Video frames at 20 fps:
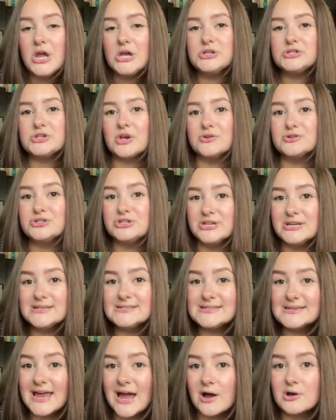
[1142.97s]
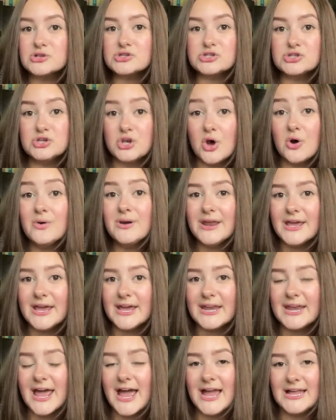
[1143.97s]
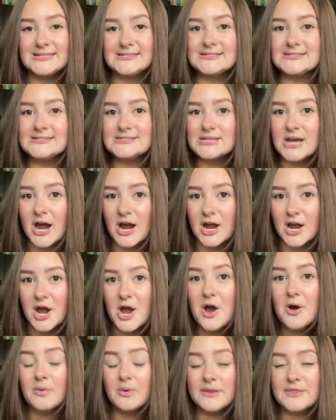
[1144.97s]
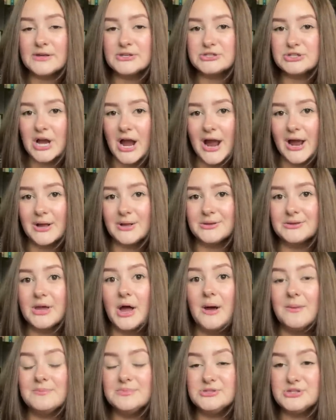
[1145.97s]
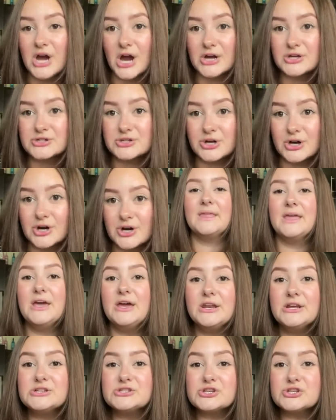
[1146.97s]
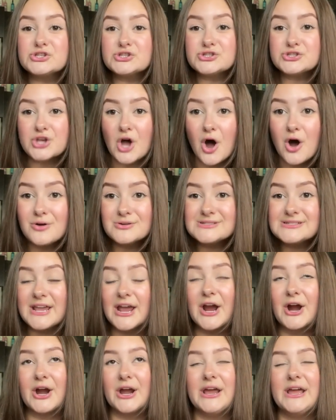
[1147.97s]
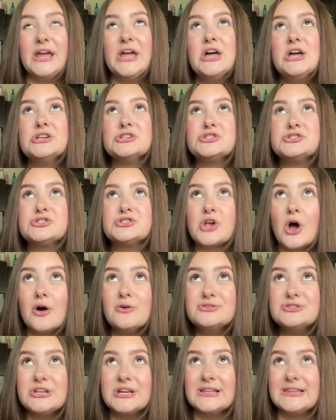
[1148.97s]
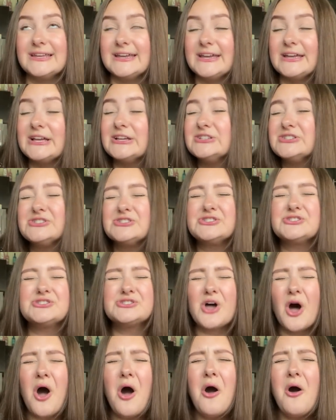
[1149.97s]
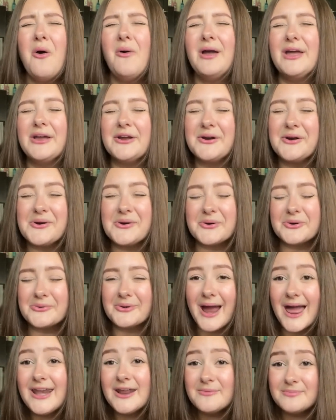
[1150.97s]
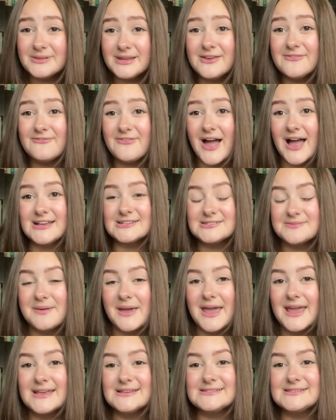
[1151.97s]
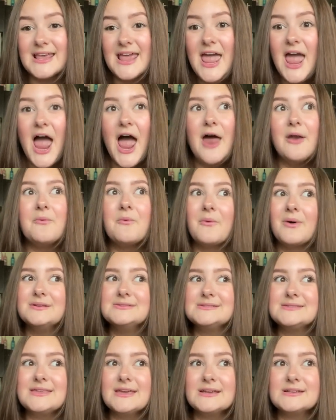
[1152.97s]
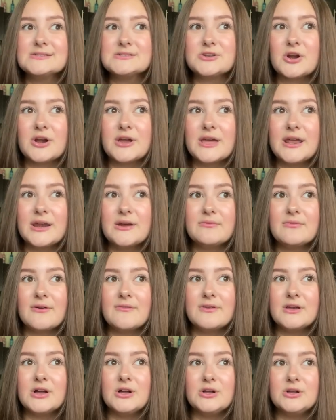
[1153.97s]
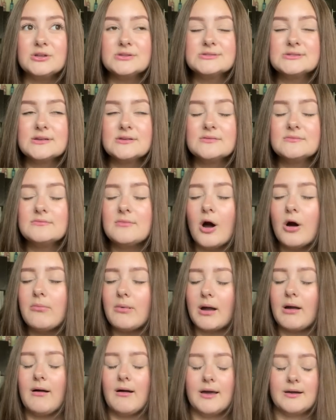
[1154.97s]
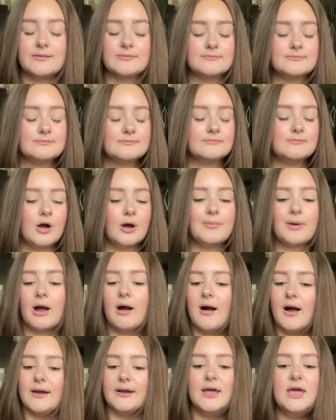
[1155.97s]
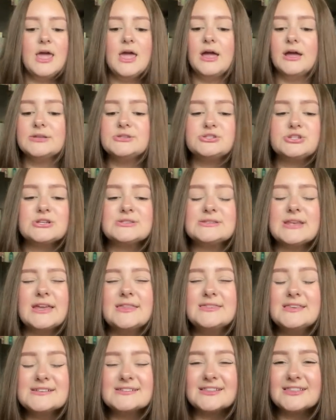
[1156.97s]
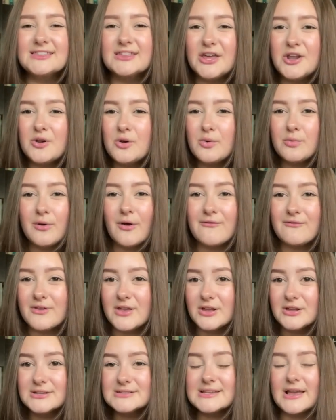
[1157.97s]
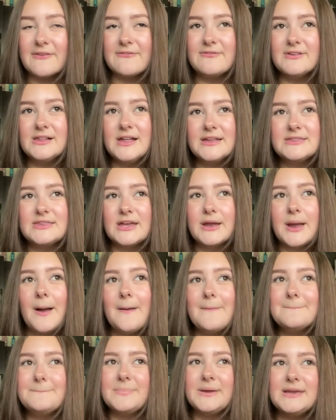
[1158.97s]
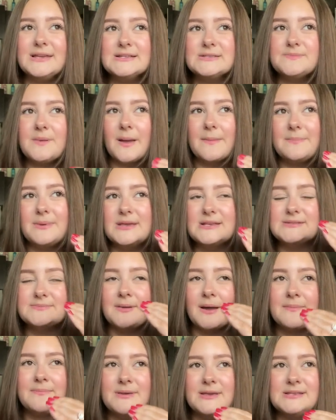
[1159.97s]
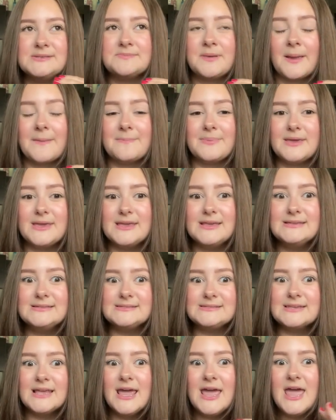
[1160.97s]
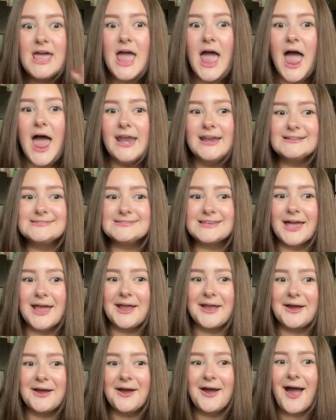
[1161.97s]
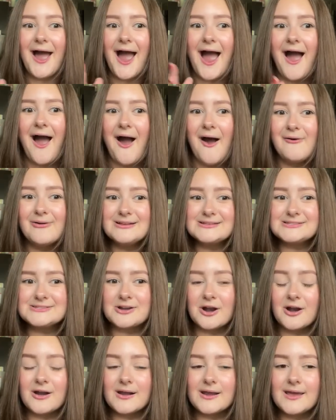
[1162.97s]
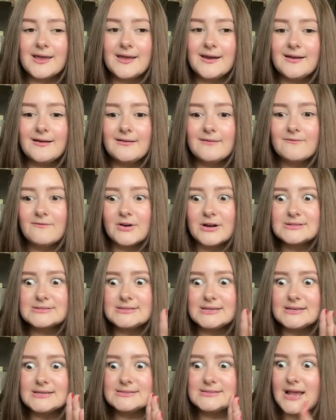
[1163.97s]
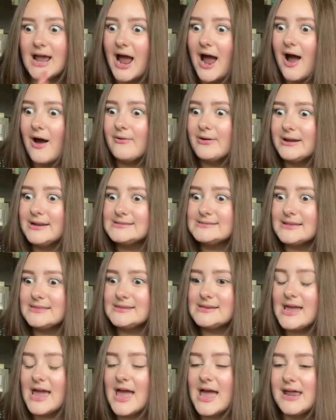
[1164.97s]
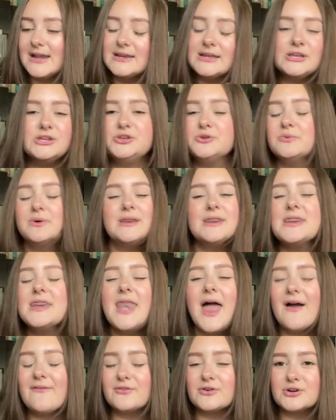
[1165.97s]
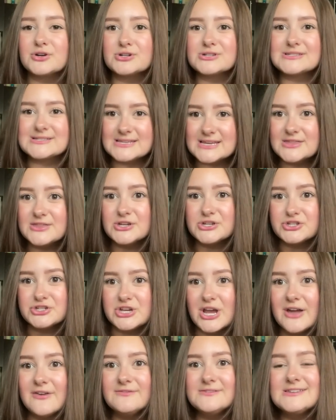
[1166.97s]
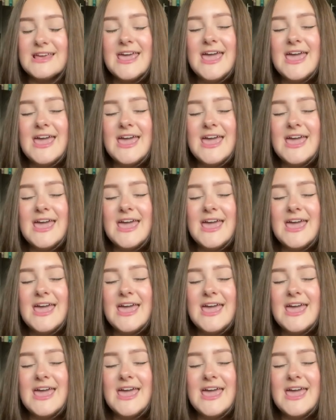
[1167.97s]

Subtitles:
So she's now snowed in and stuck with a child abductor. It is so scary, so chilling, so incredibly fast-paced. And once things start getting revealed, oh my God. Oh my God. It's just like these little reveals. I feel like they come piece by piece by piece by piece. And it's like, how it started versus how it is at the end, you would never see the shift.